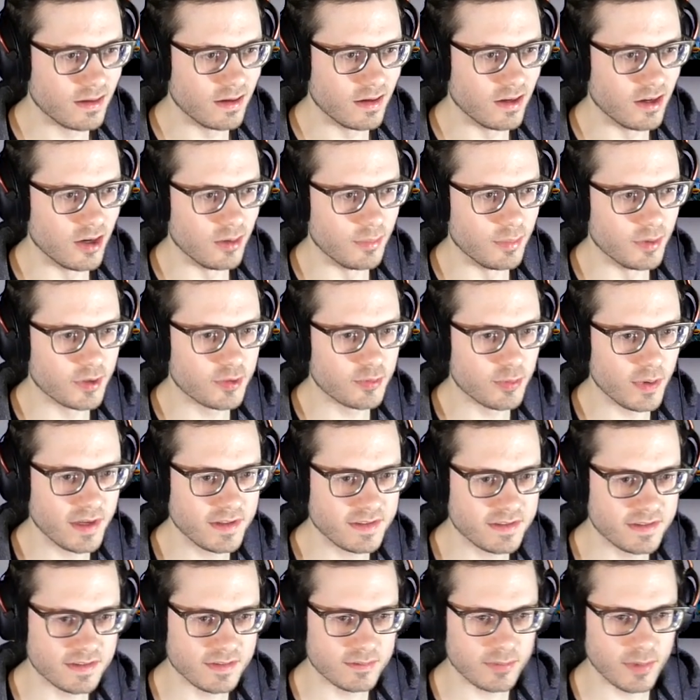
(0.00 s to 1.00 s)
Uh, but
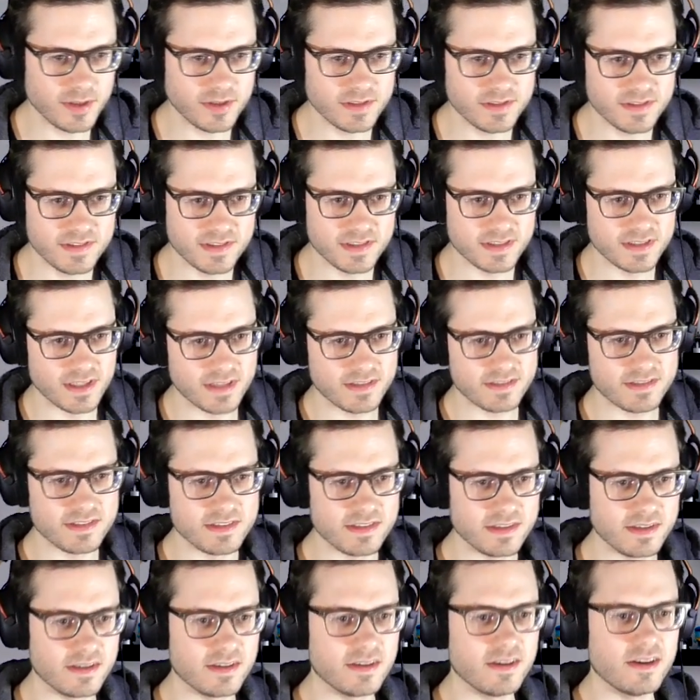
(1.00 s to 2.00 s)
wait and wait and see. Let's
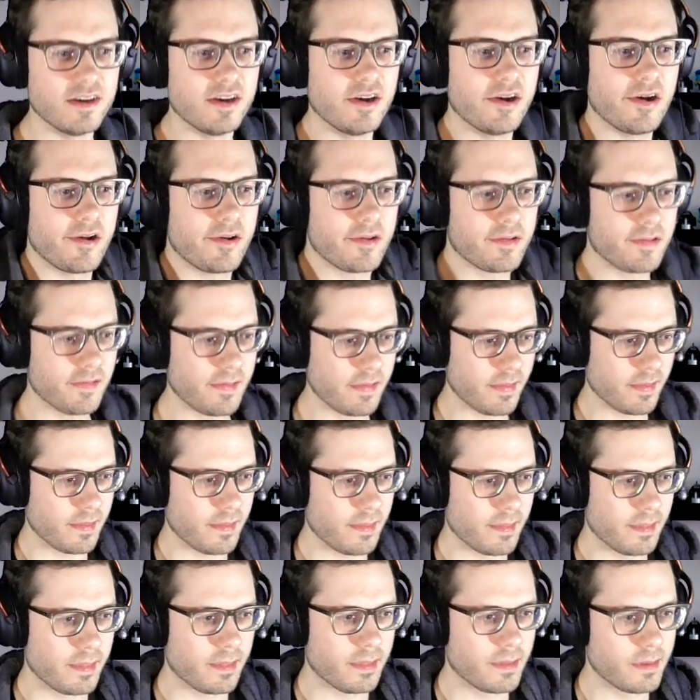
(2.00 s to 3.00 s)
see. Uh,
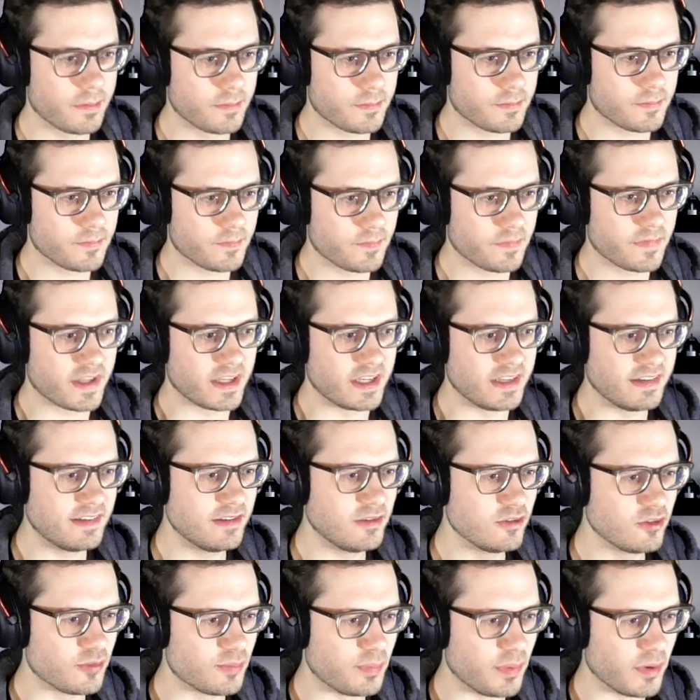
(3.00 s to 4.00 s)
can I
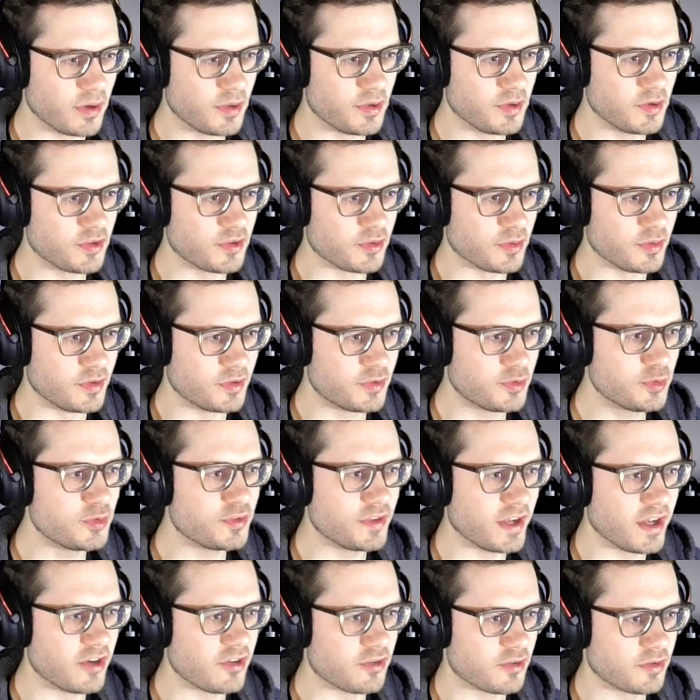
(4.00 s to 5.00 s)
still use Bulldoze? No, it's too
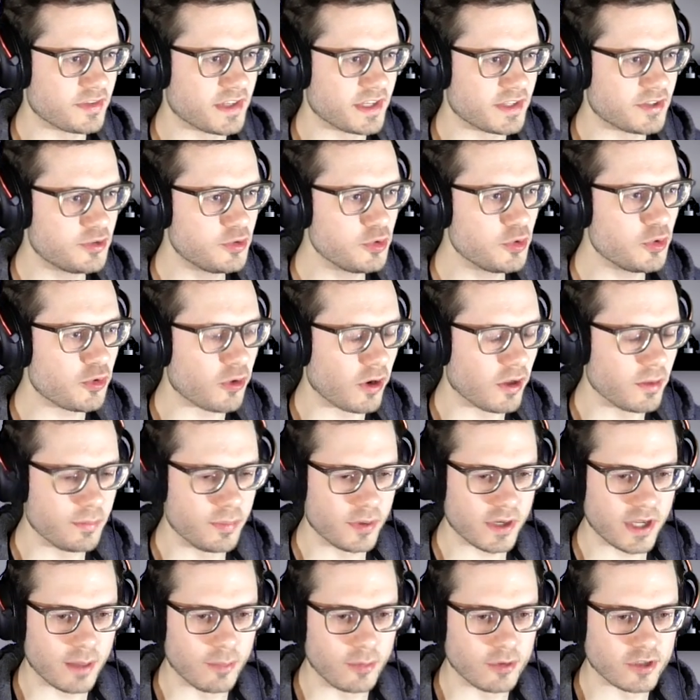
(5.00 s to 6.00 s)
dangerous. There are two ground
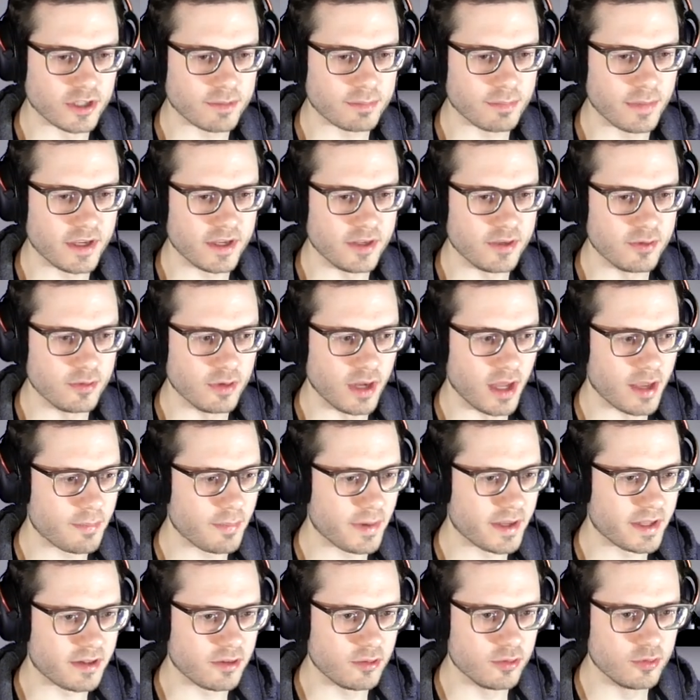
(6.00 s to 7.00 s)
Pokemon that might, I
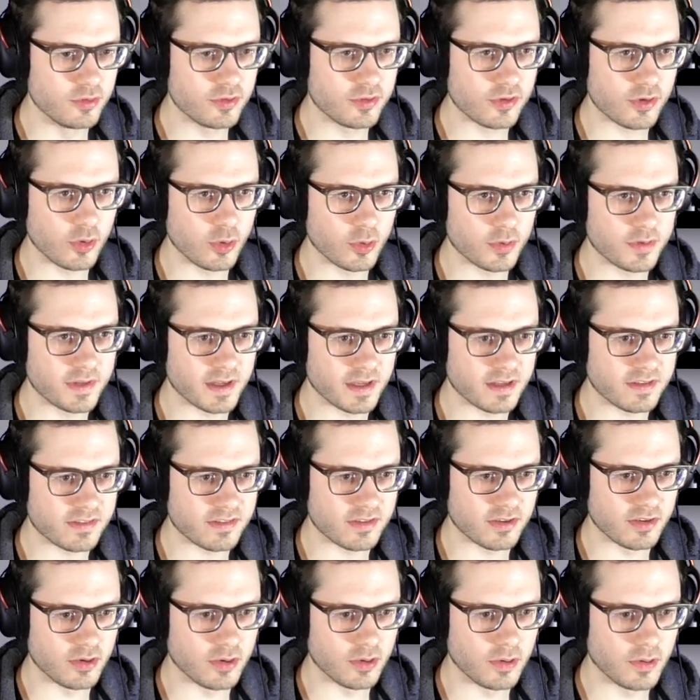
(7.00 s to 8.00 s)
might lose Cortex,
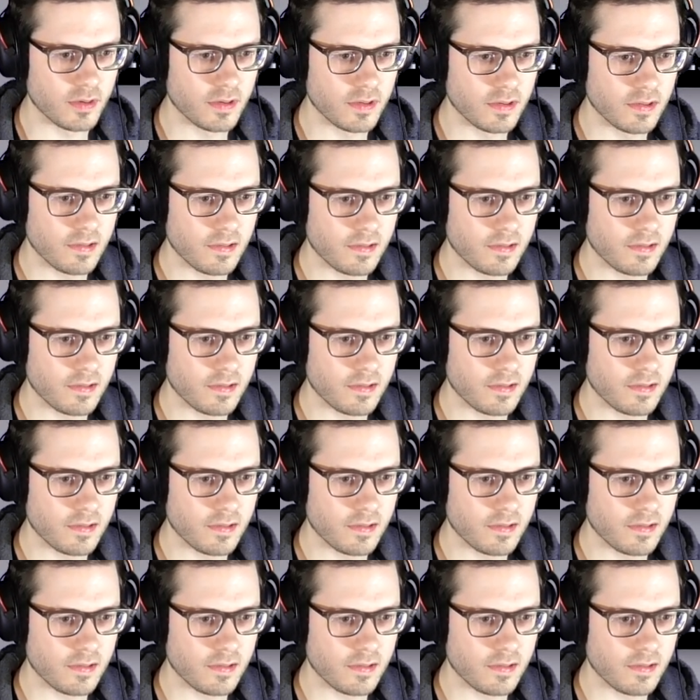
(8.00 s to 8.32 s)
so...